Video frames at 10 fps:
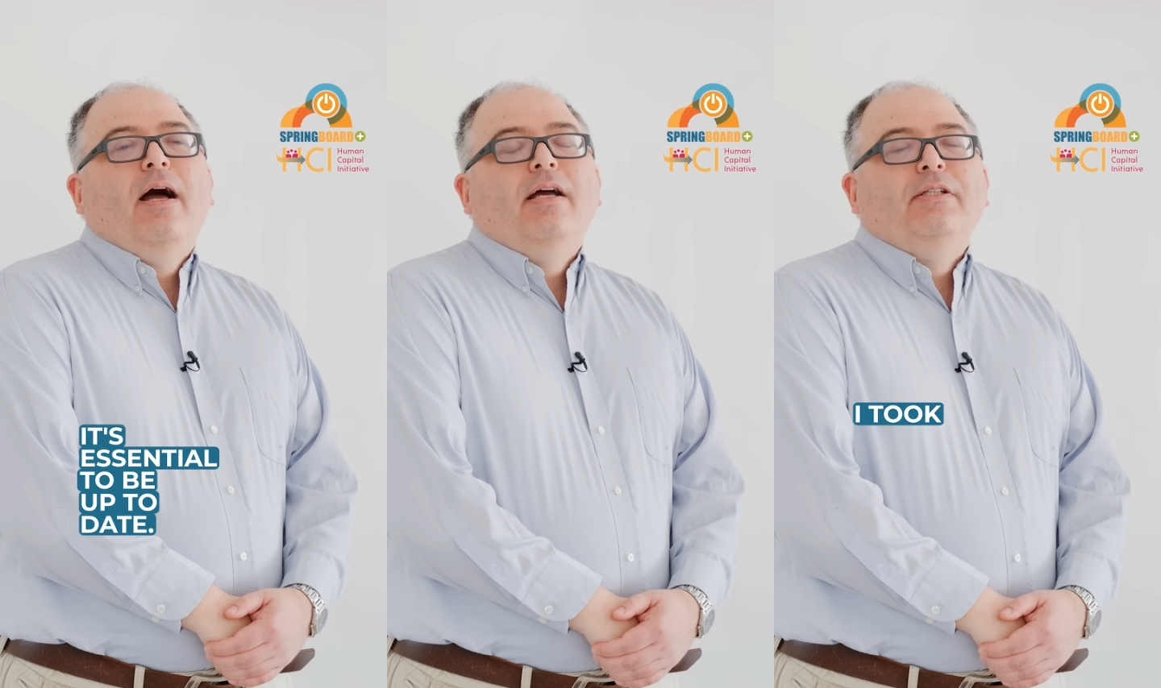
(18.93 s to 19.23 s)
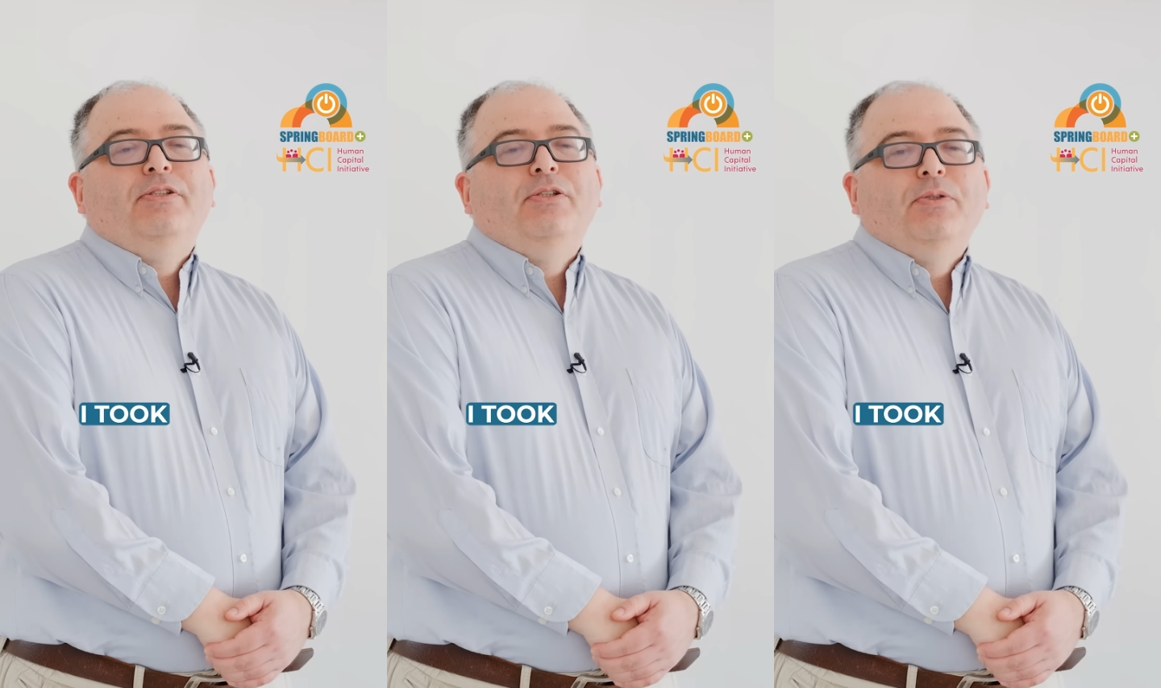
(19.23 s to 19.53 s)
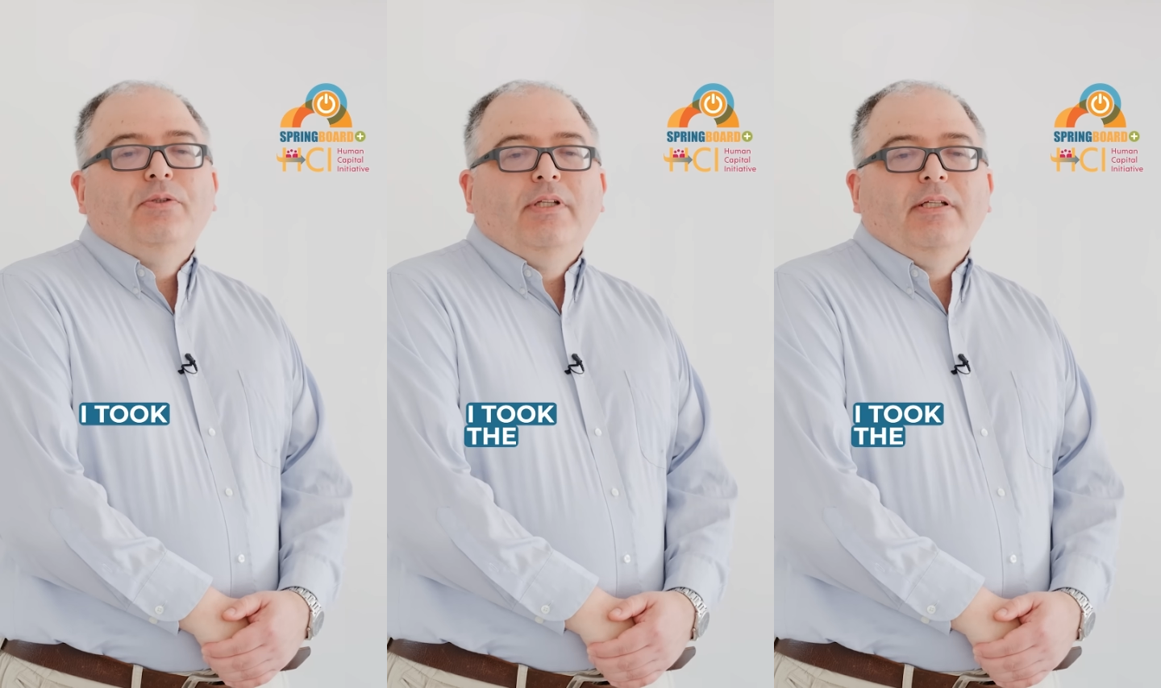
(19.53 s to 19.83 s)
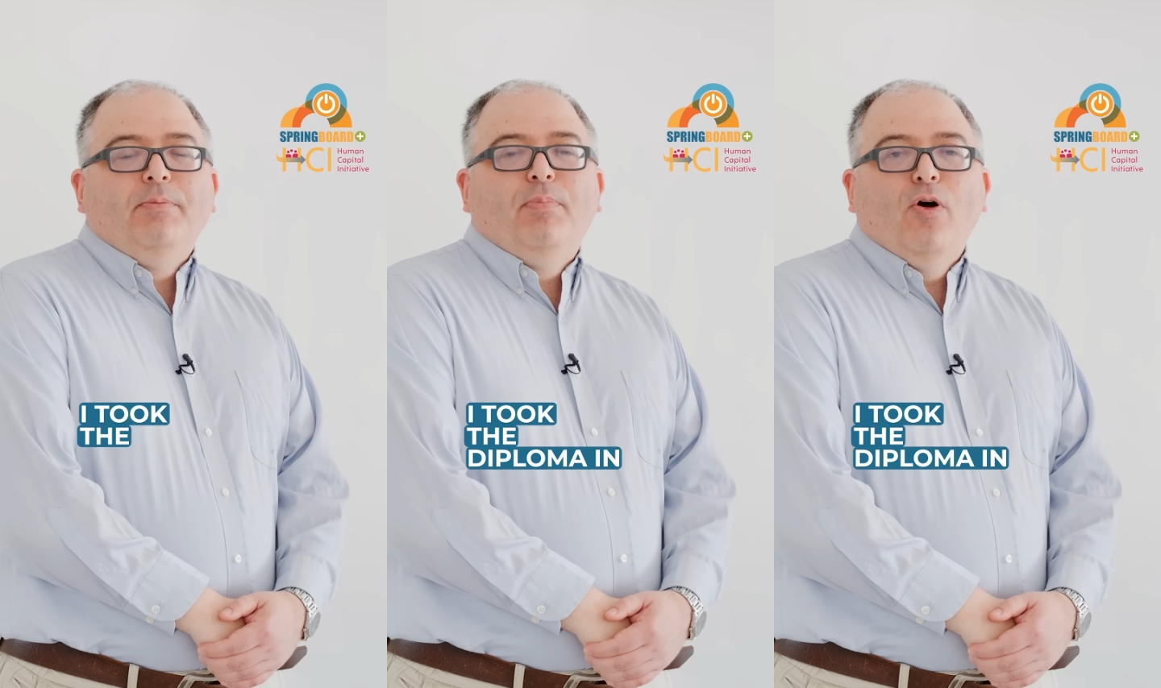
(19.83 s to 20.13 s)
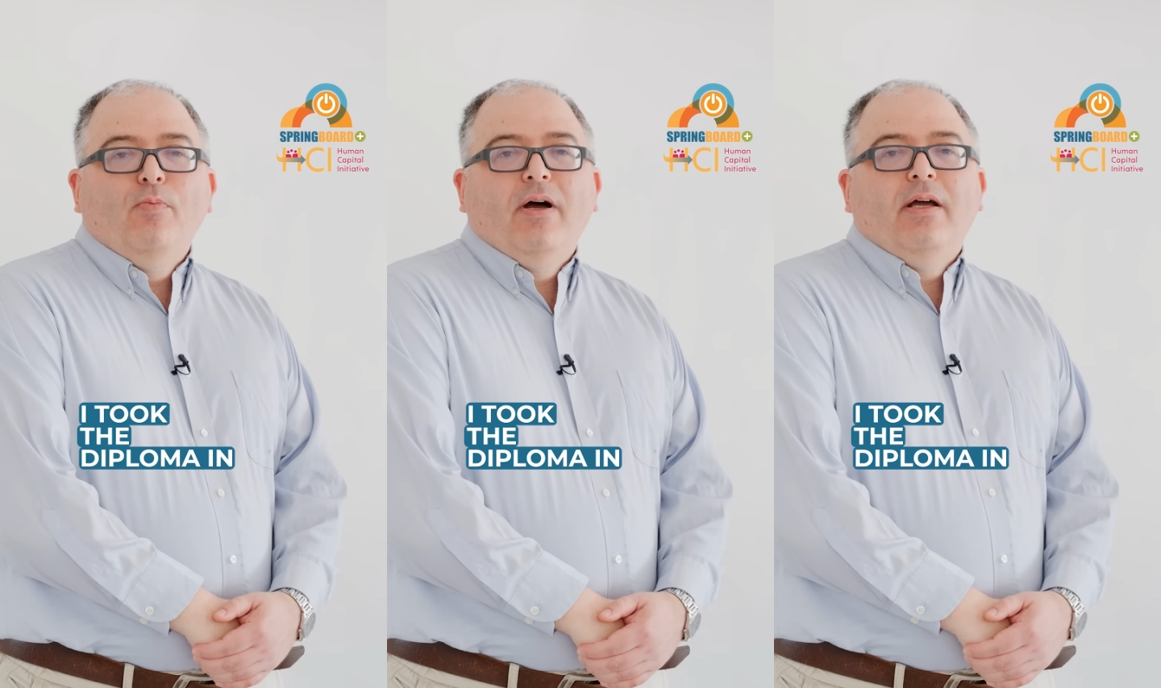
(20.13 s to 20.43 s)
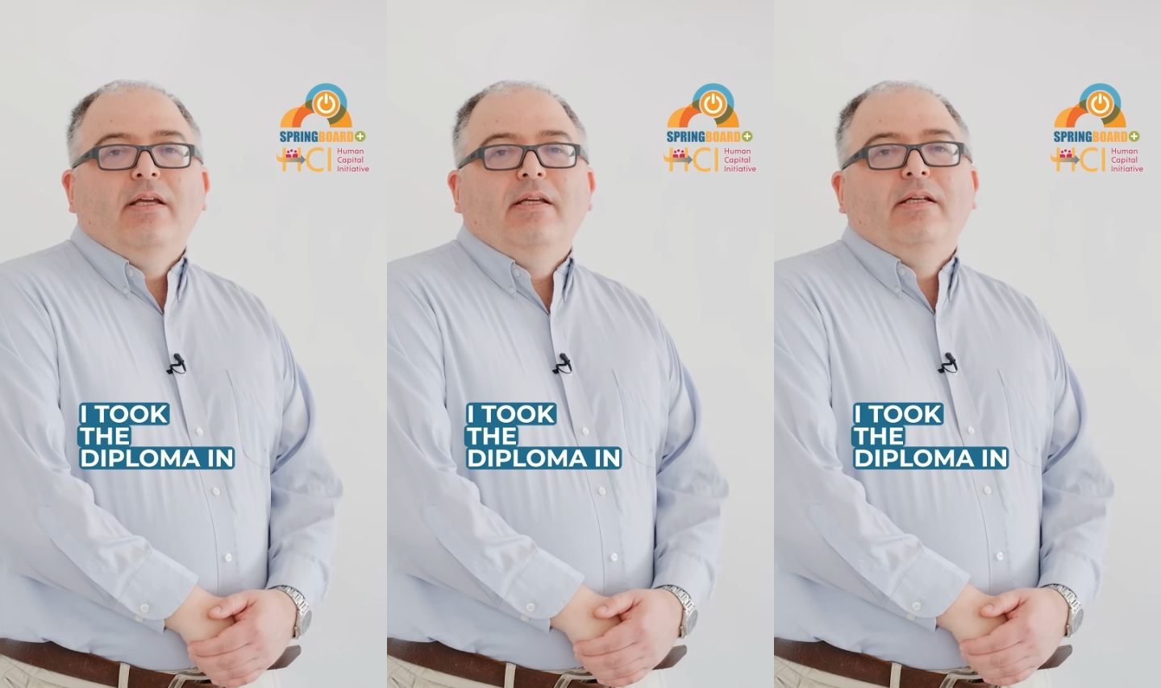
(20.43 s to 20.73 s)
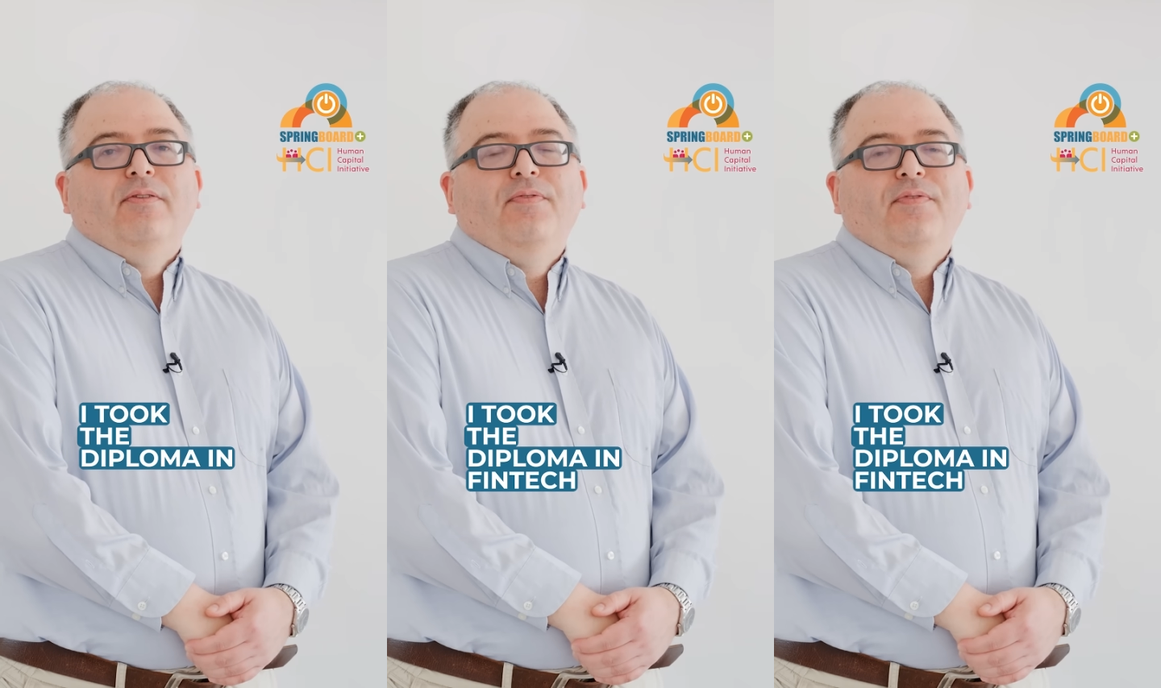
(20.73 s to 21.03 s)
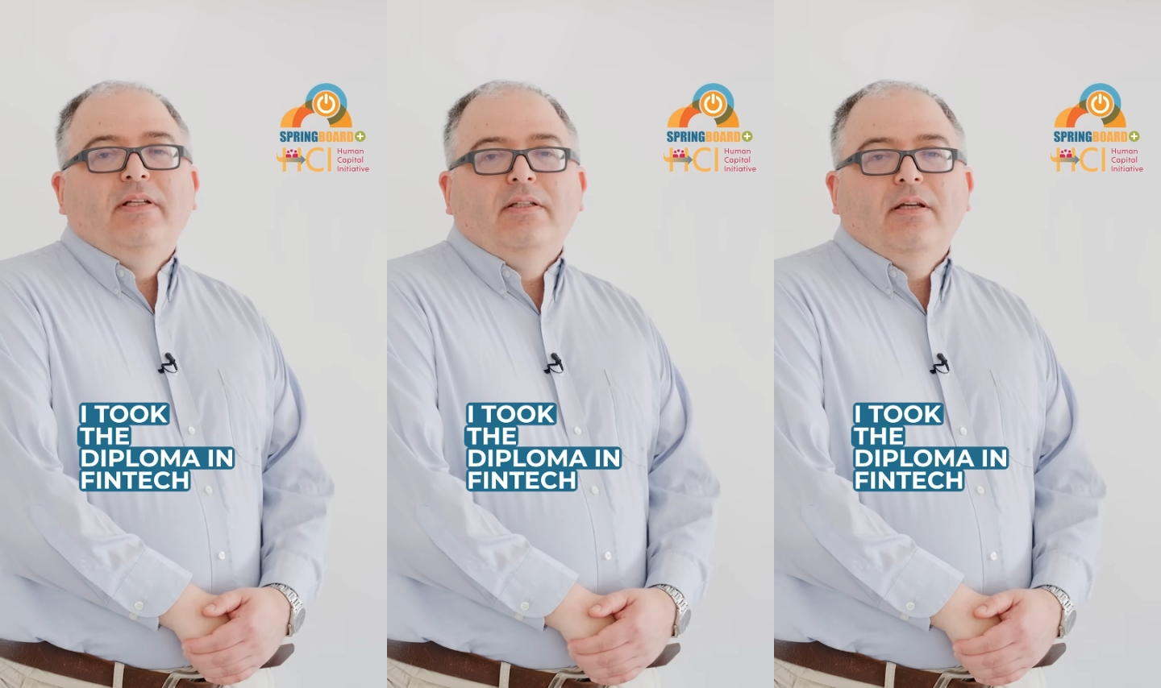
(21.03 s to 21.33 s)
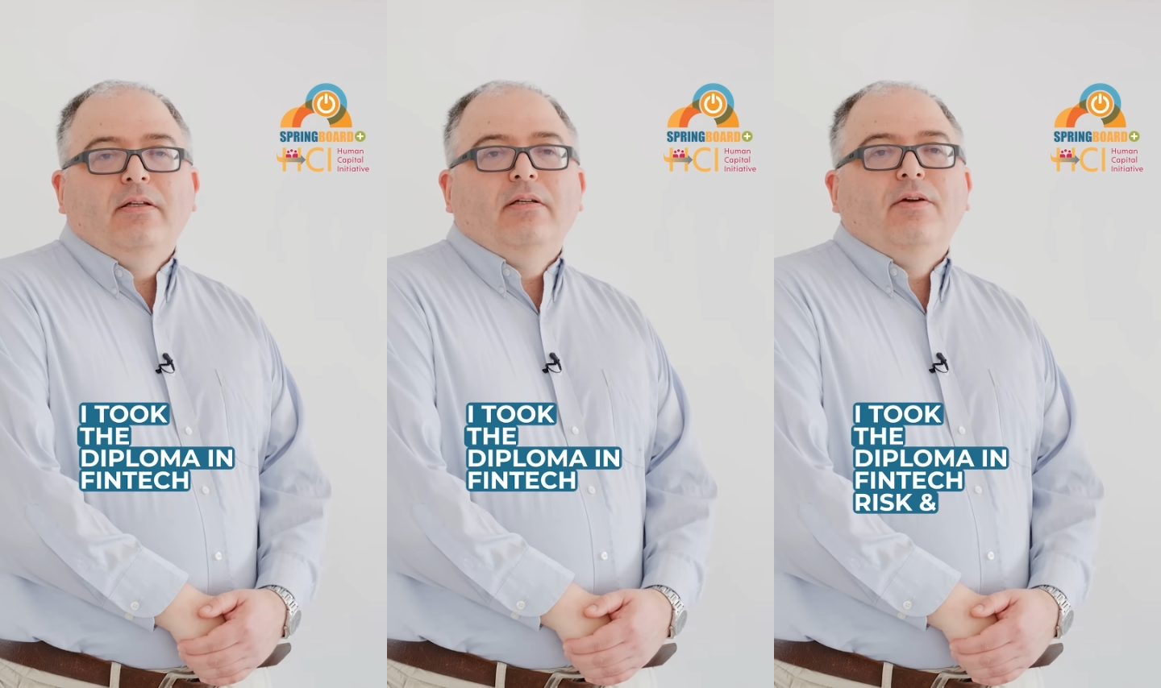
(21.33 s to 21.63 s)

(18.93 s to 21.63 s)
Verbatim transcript: I took the diploma in fintech